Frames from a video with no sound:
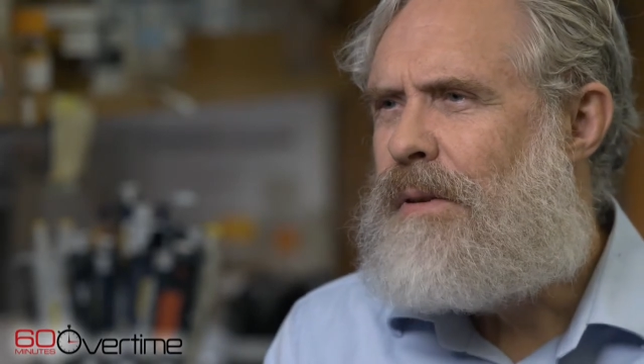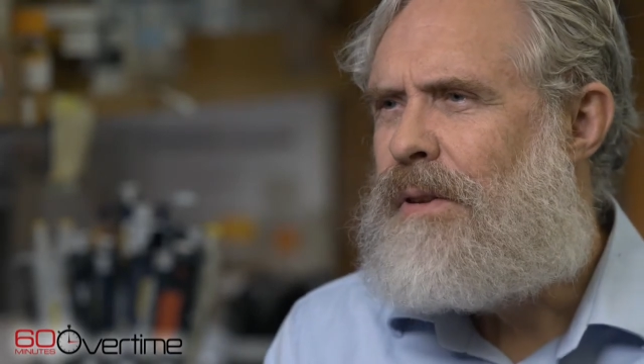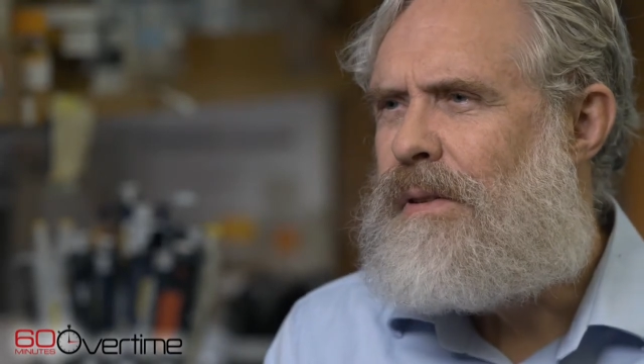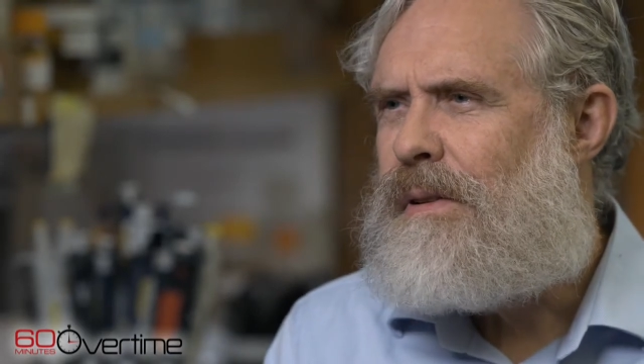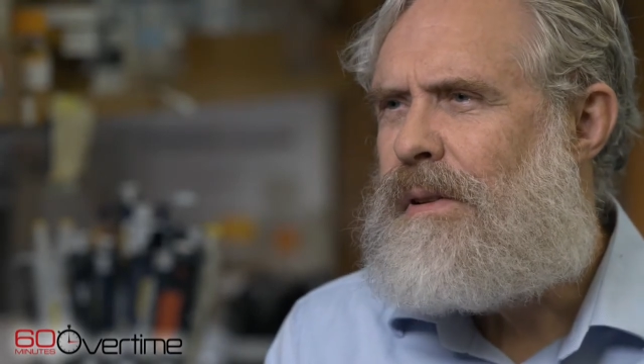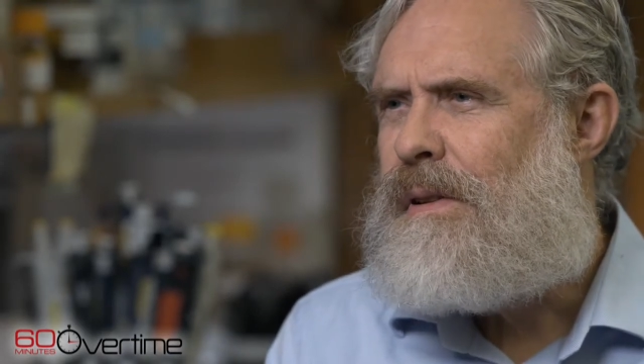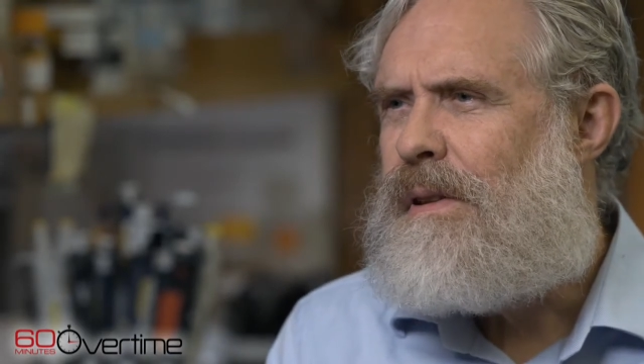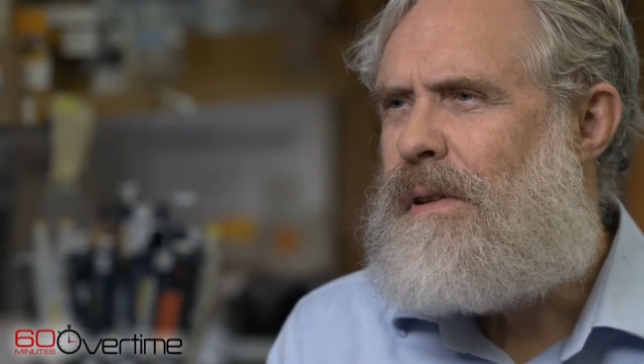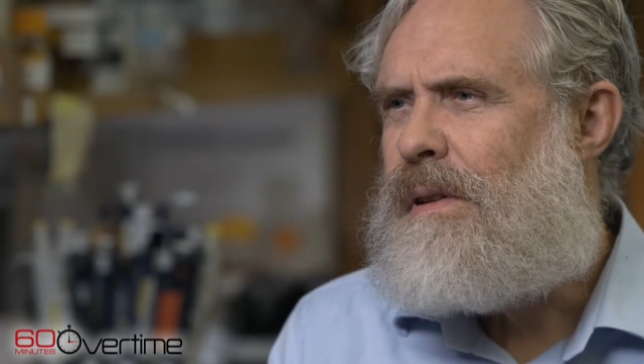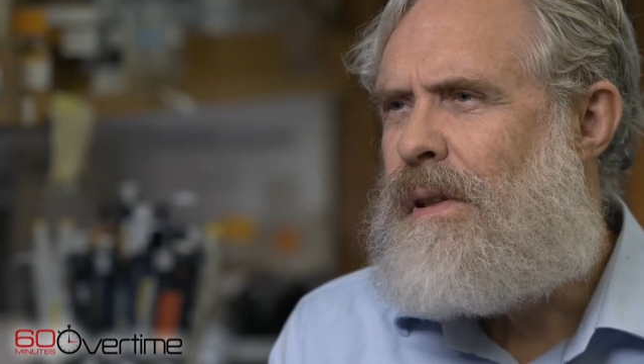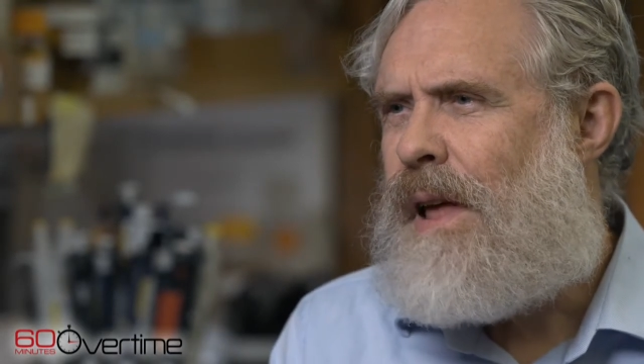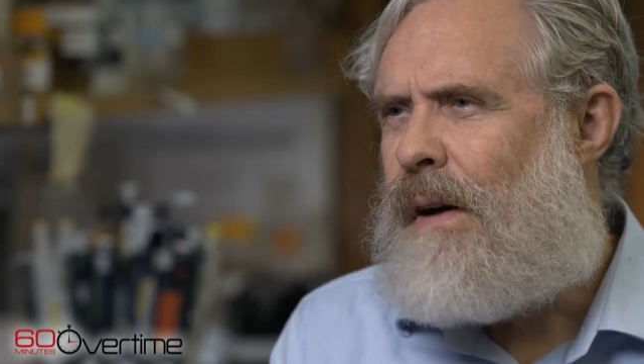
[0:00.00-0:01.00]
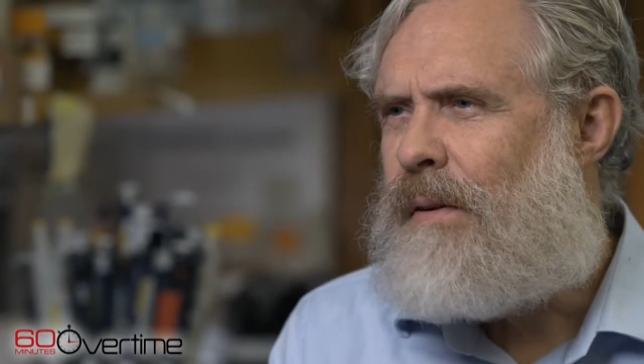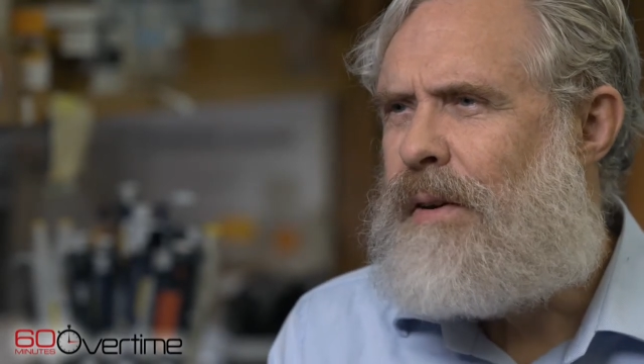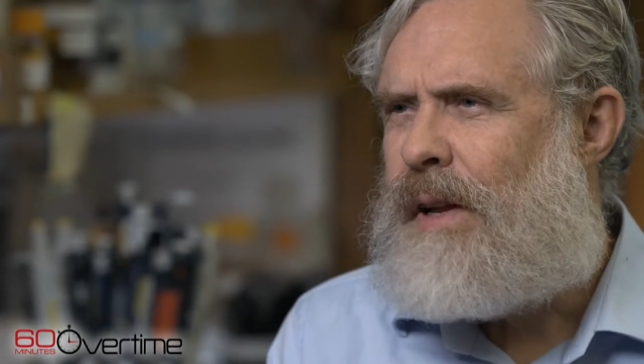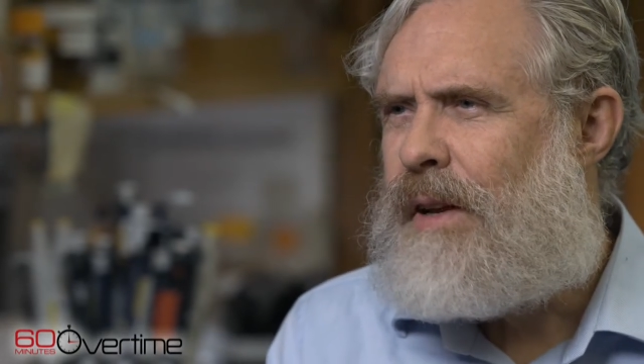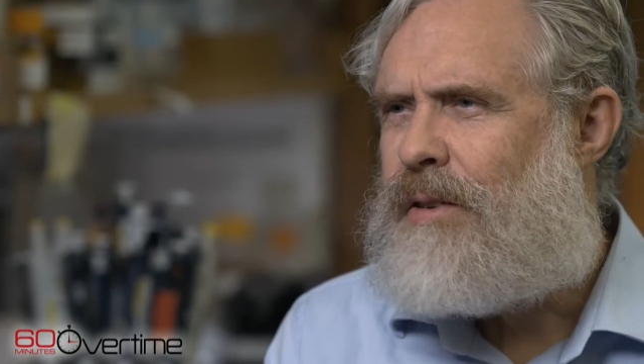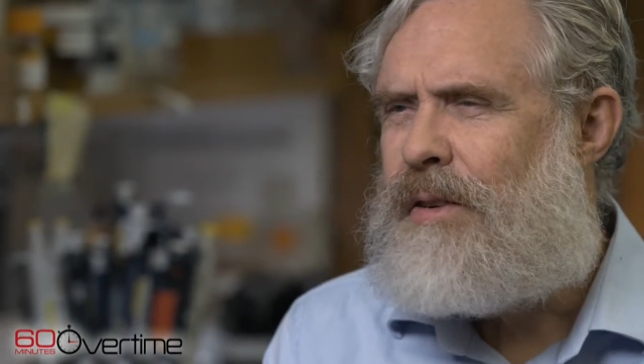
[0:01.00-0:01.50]
was never
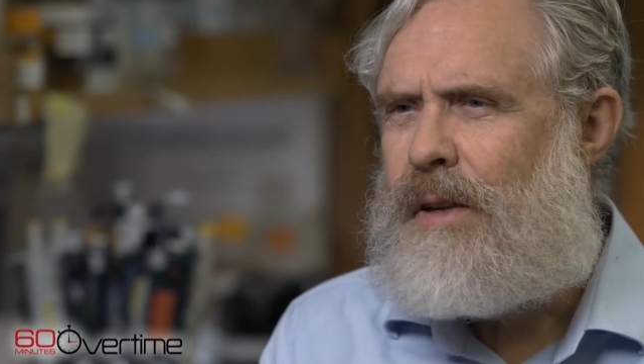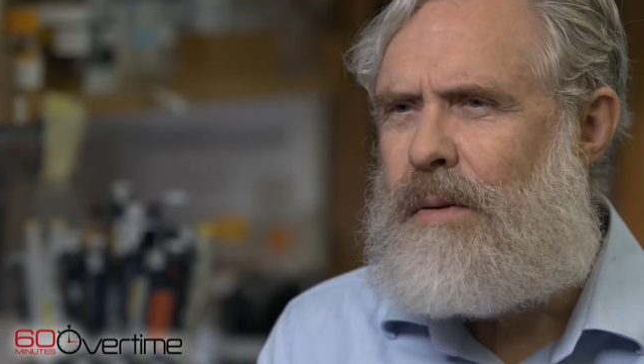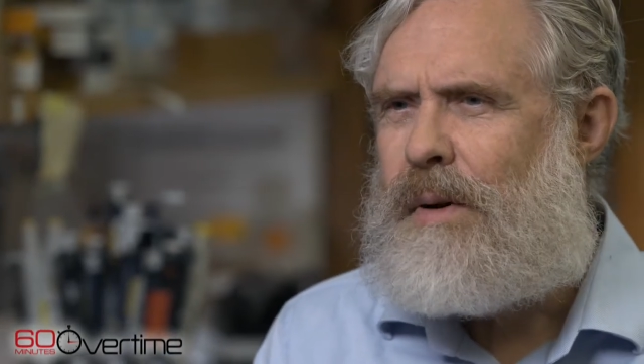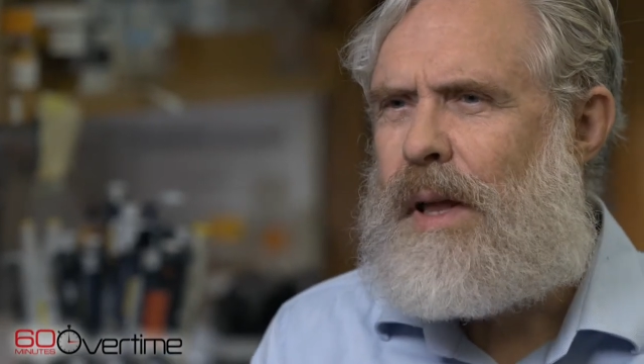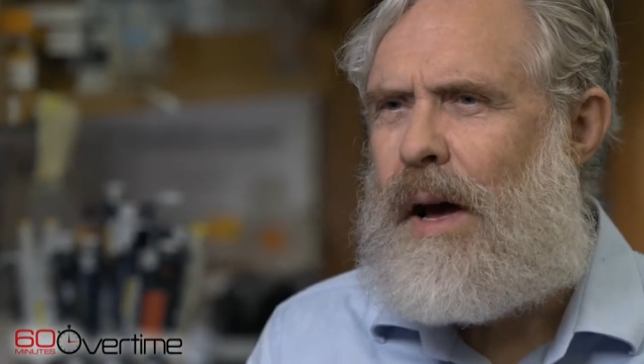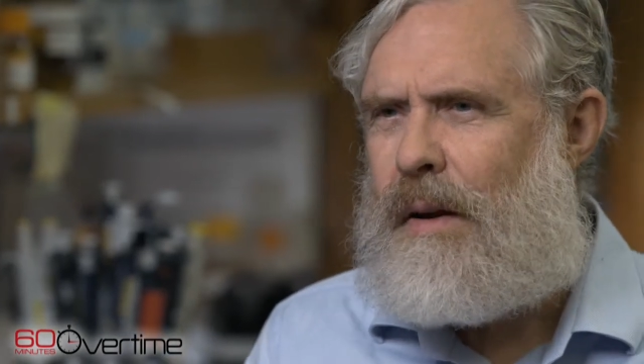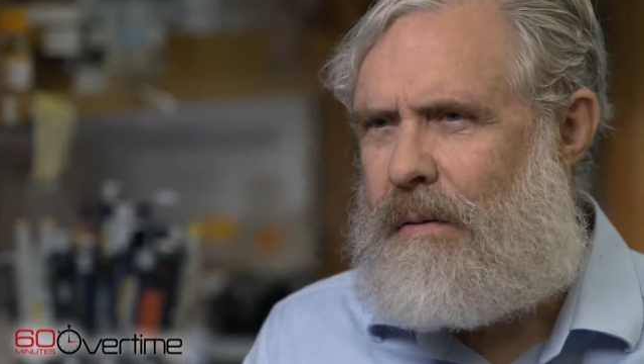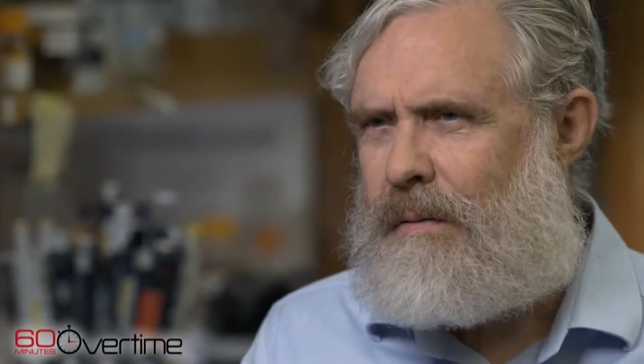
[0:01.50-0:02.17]
destiny without